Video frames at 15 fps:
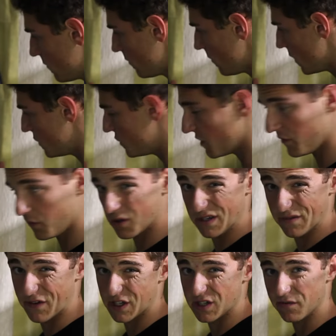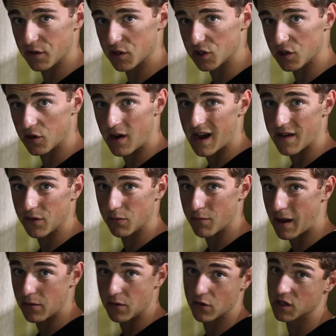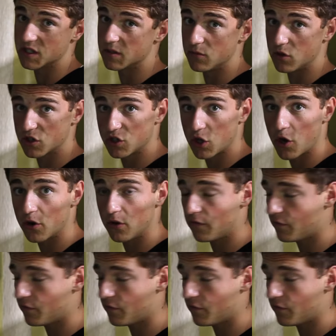So if you wanted to feed your fish at night, maybe you've got some nocturnal